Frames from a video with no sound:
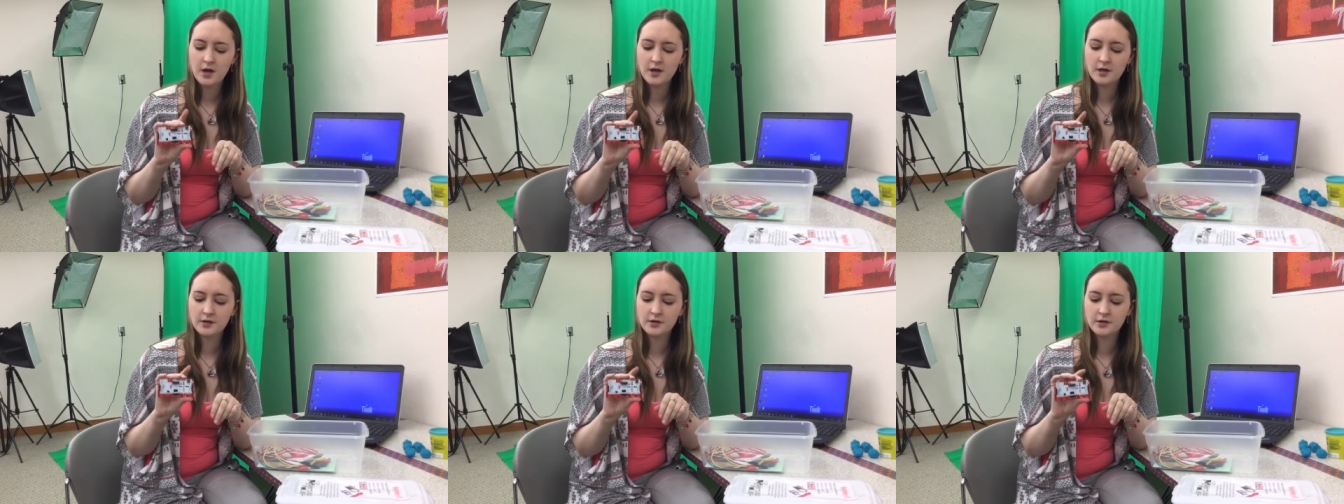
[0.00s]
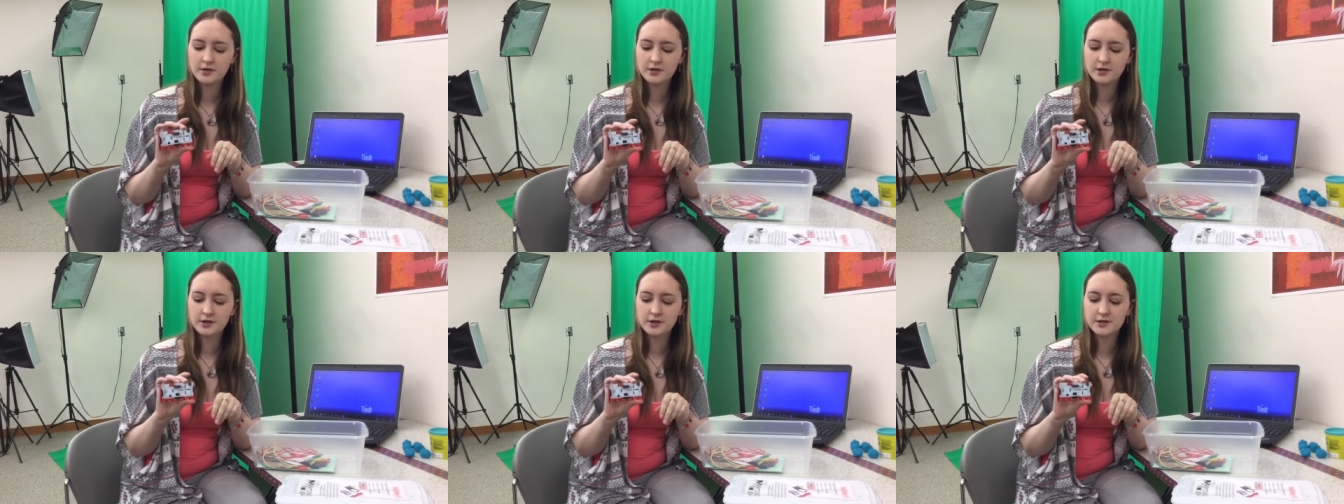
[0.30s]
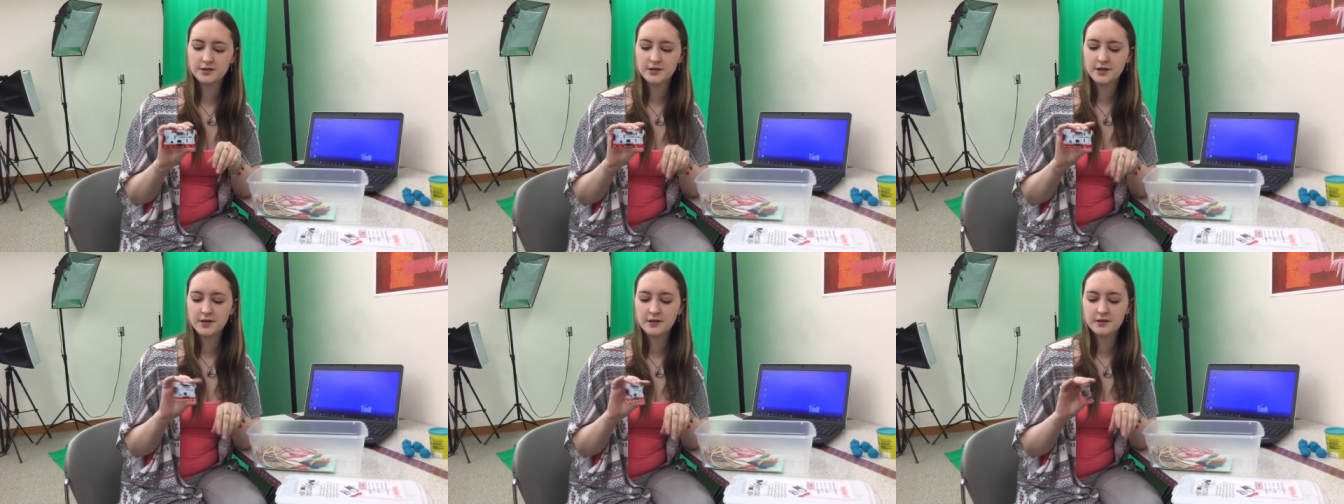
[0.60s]
It looks
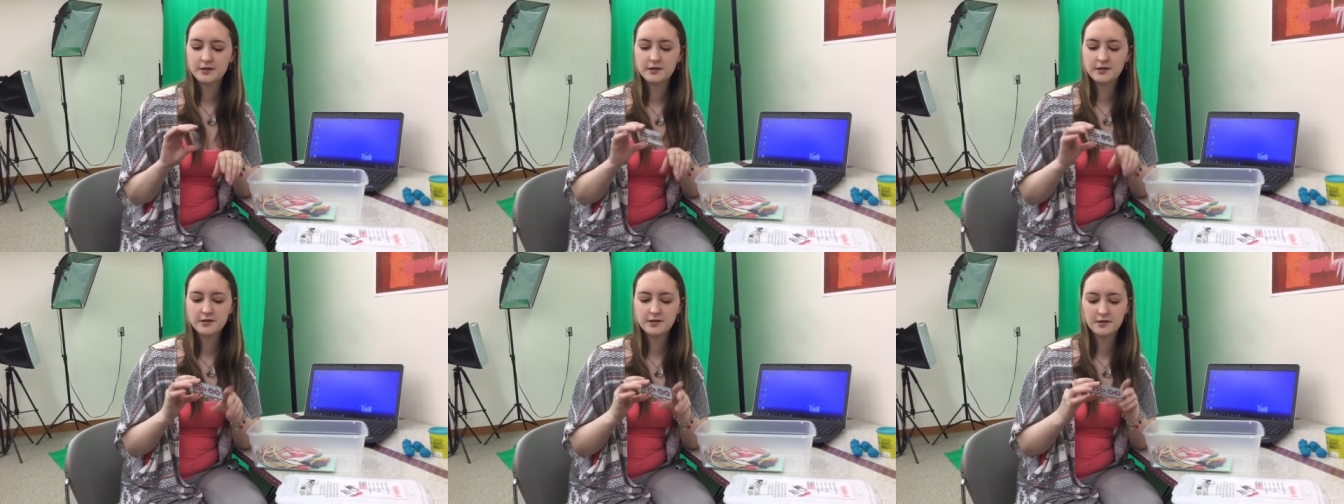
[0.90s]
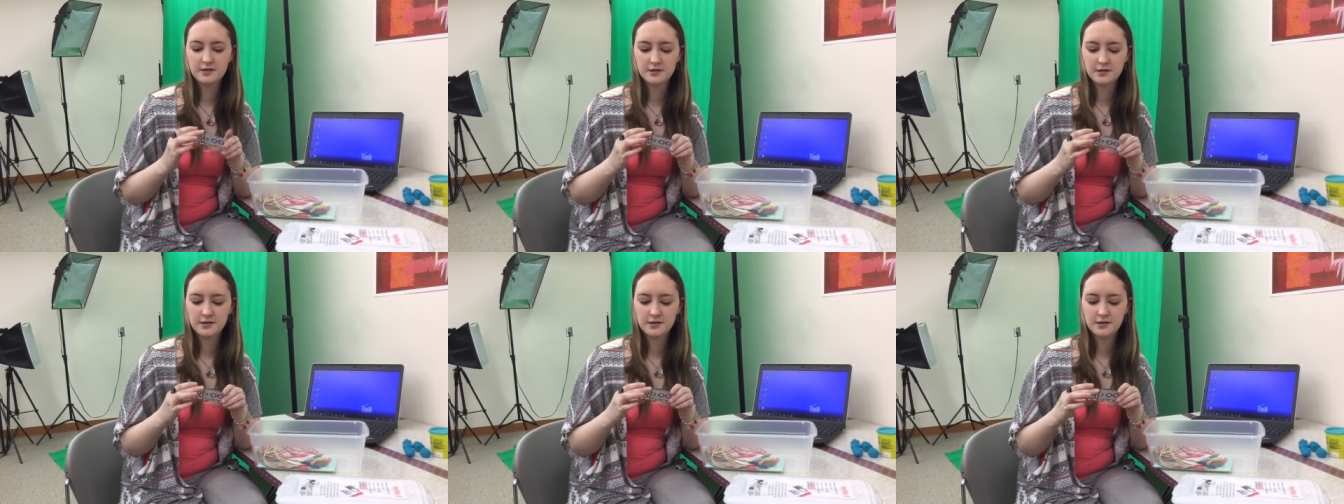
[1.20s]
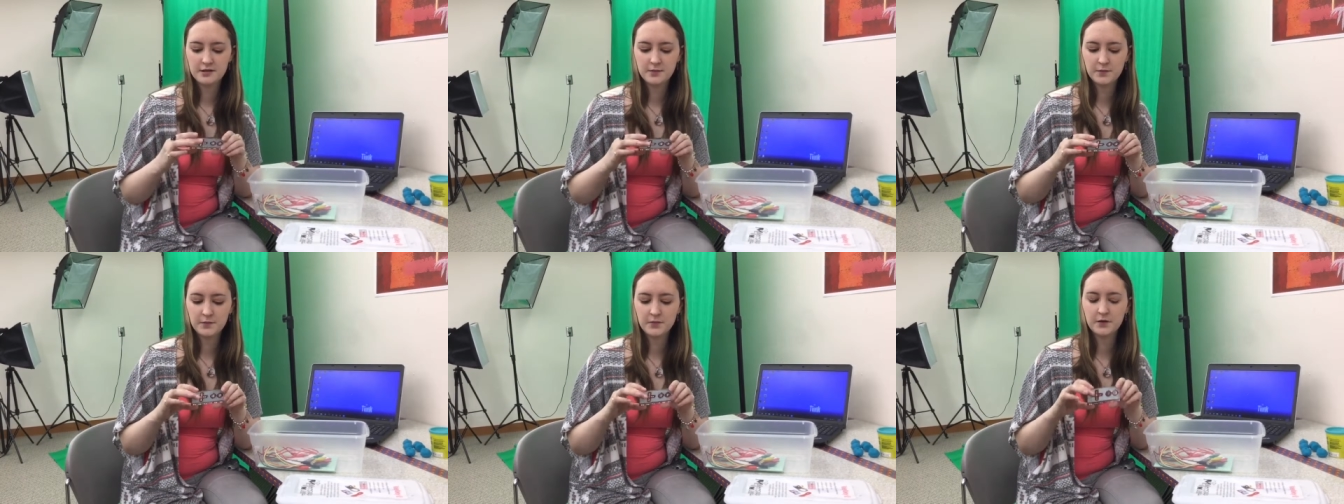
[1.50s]
just like this, and this
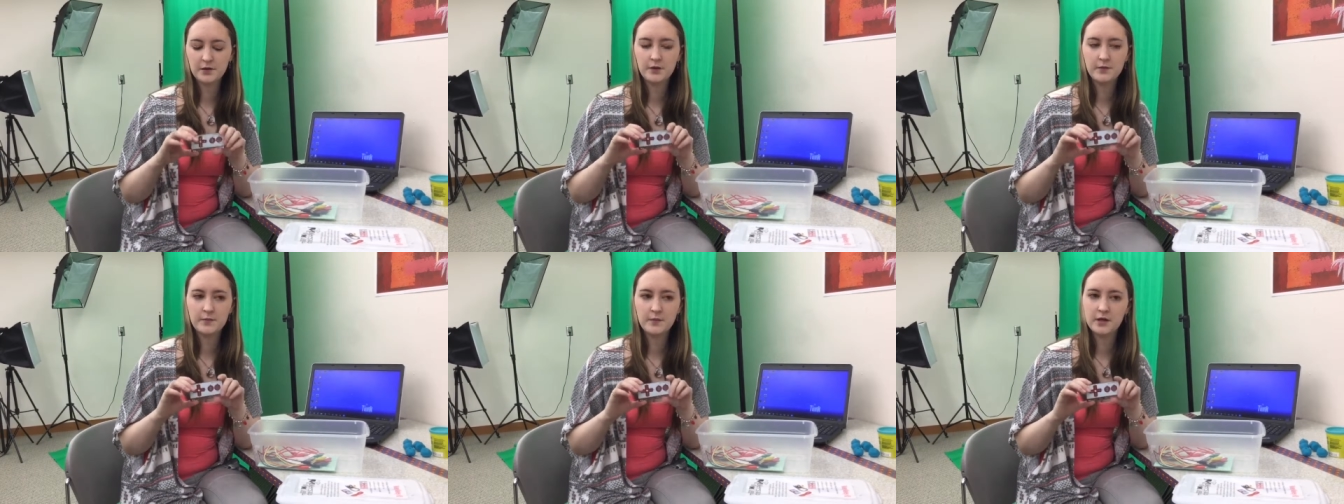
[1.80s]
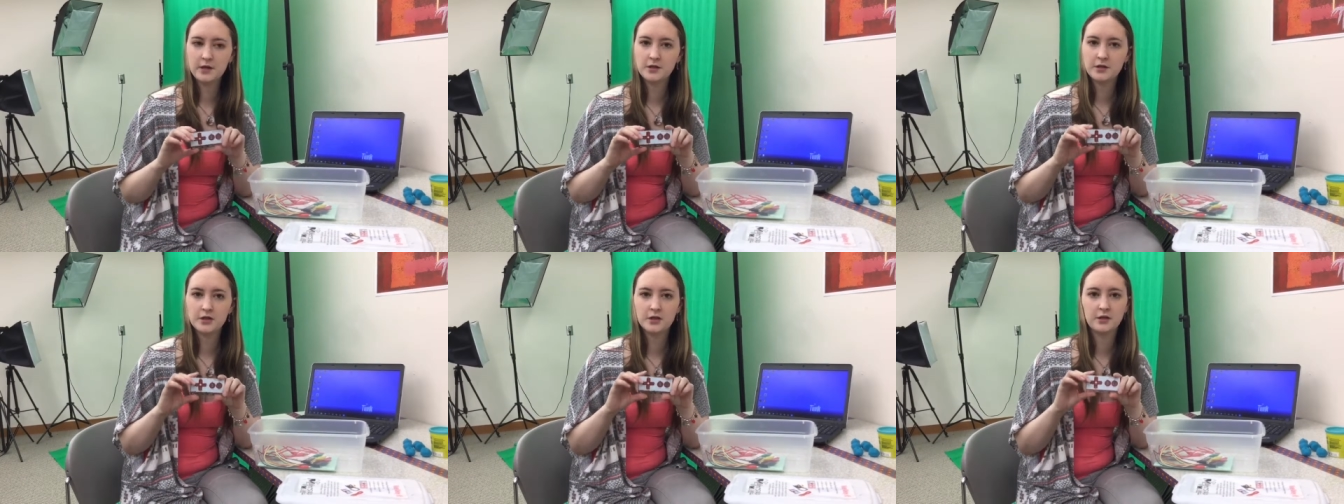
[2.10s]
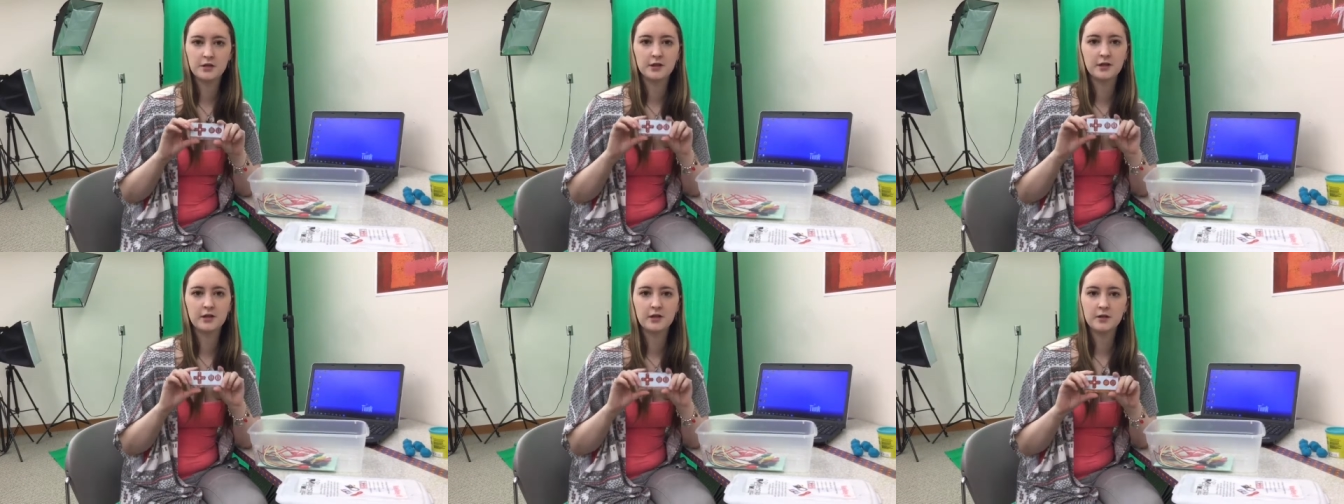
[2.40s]
is pretty much
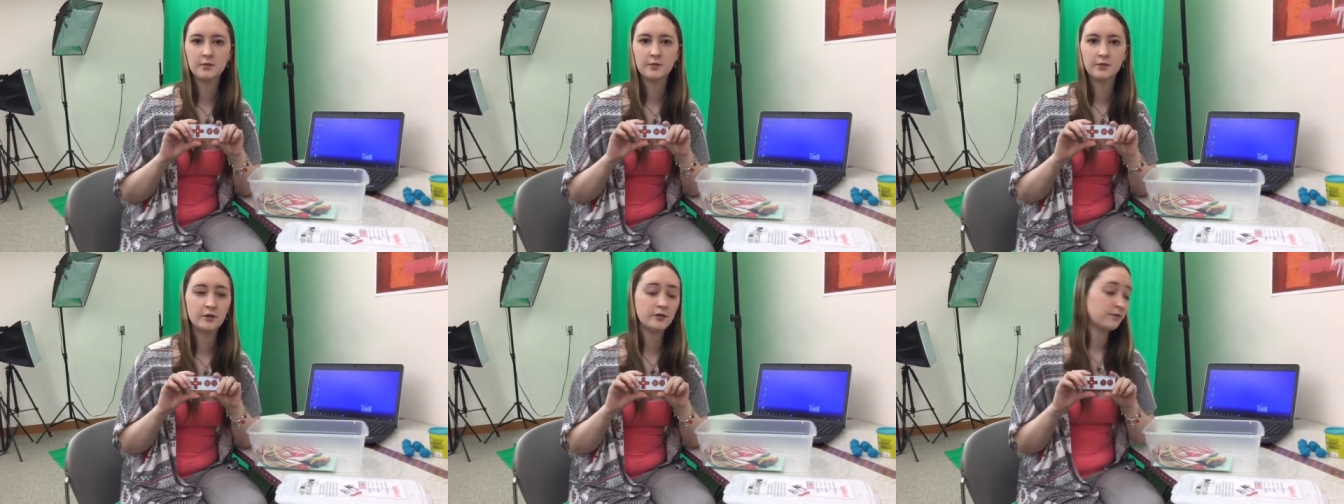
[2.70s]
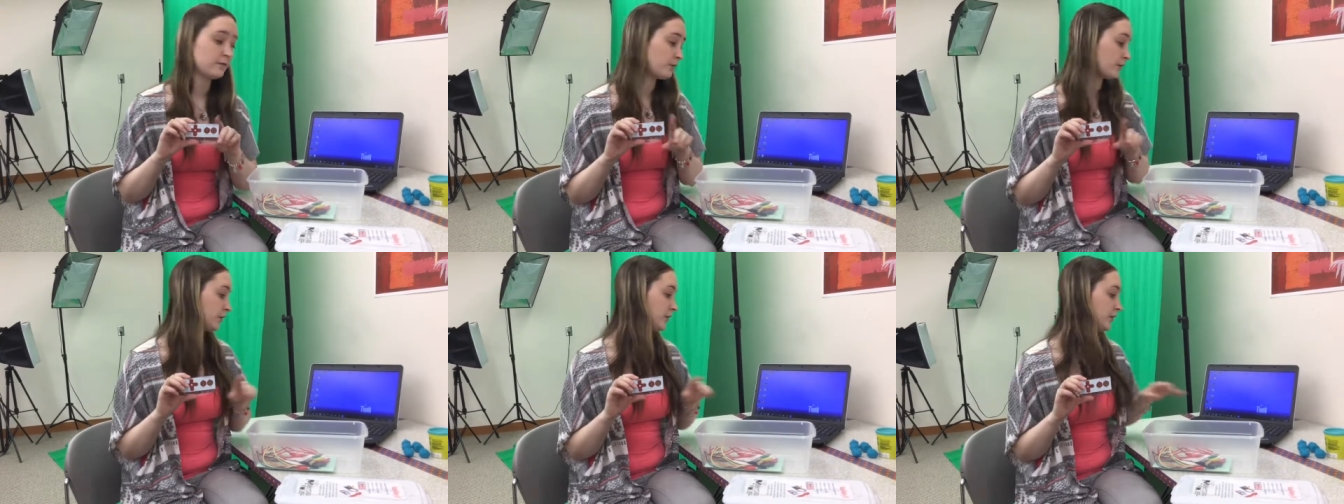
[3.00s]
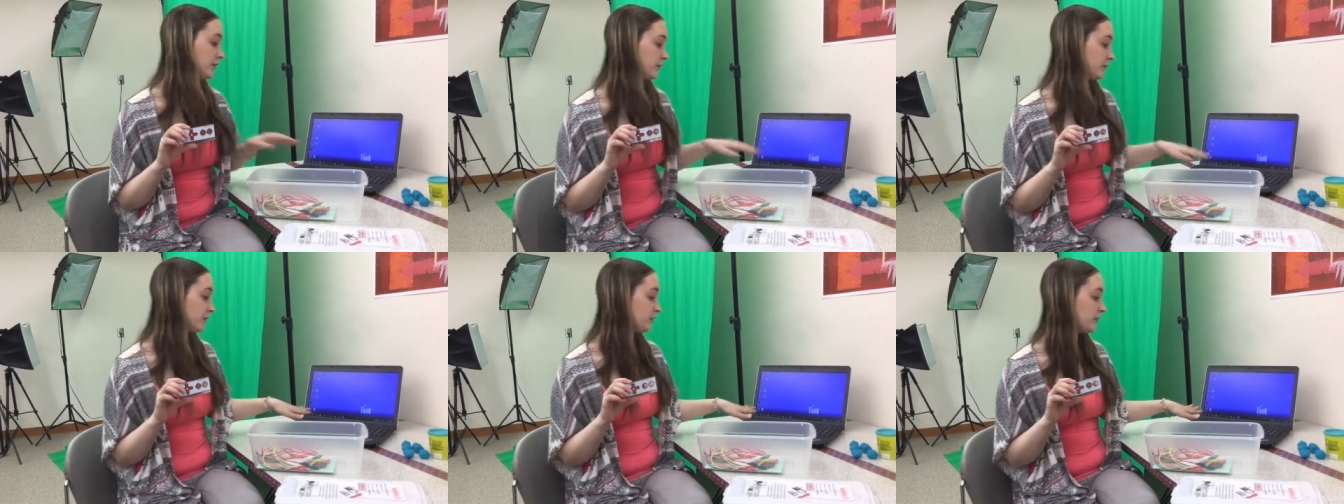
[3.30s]
the keyboard for a
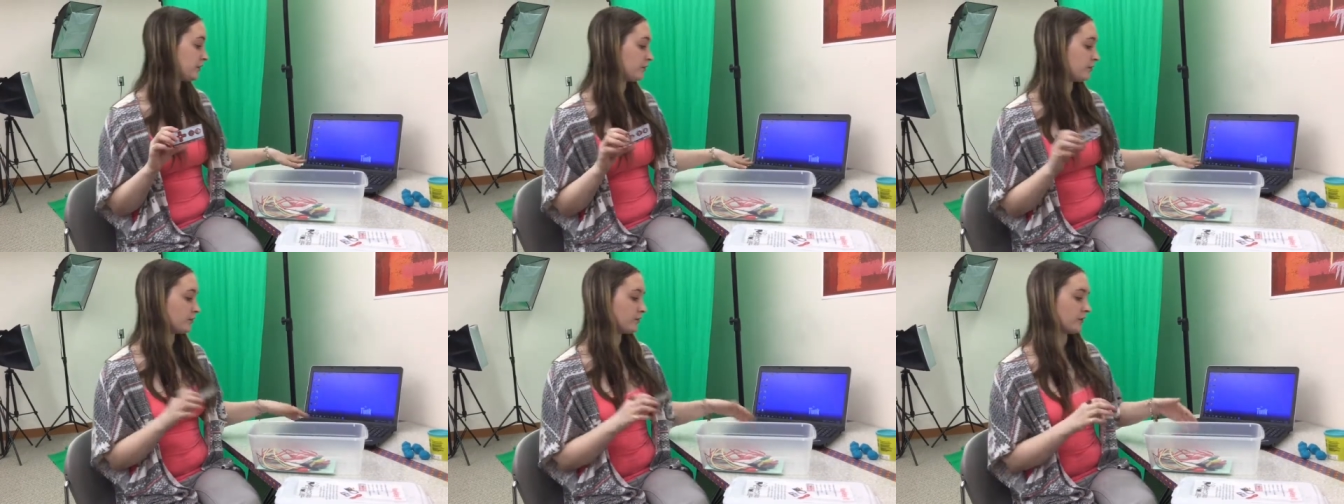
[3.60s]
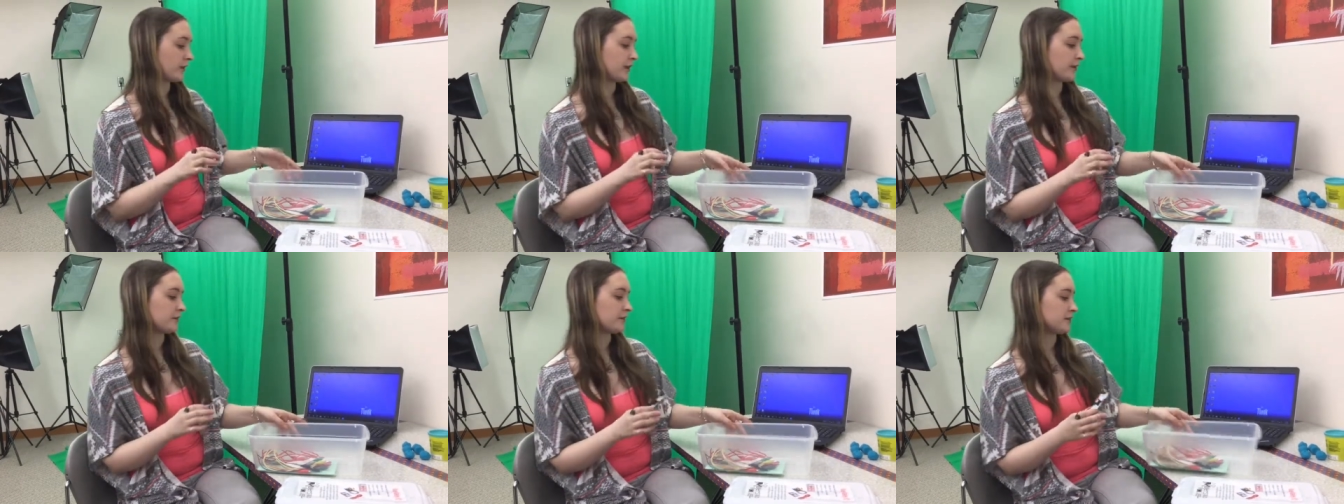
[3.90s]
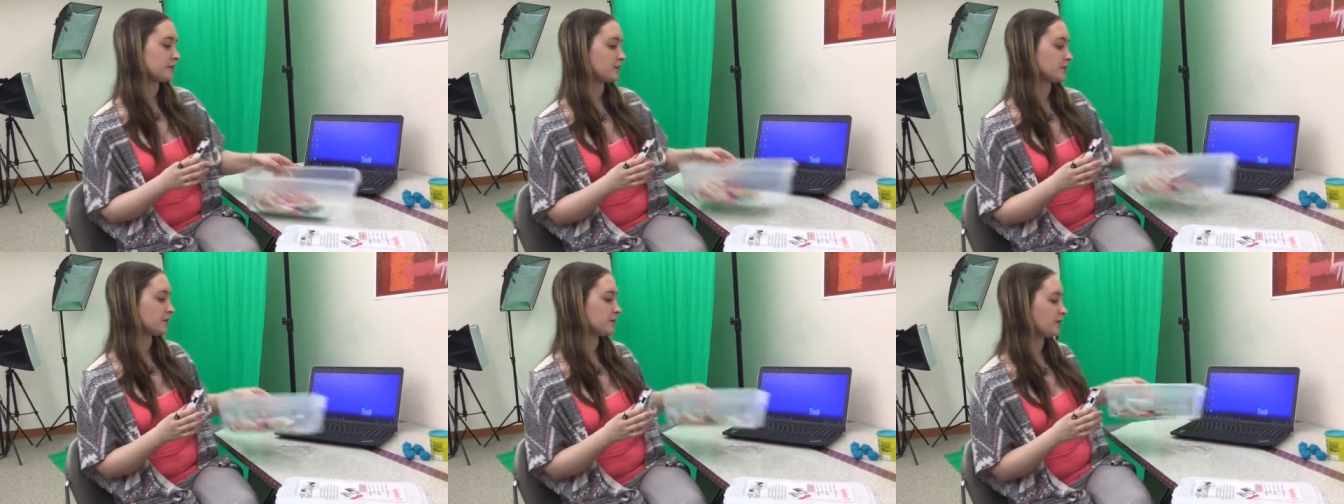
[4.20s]
computer like
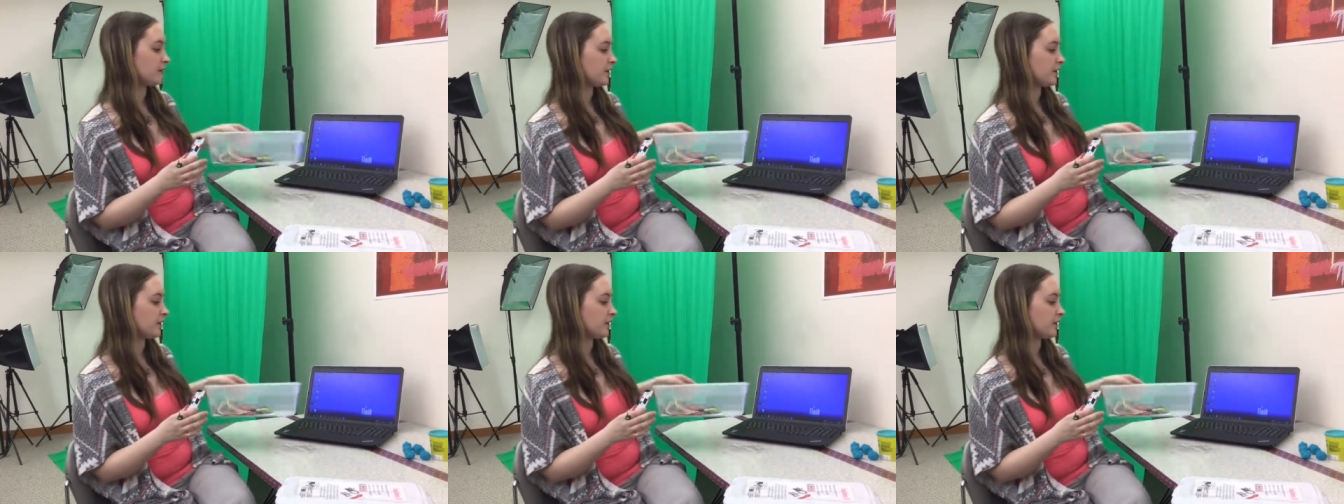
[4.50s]
this one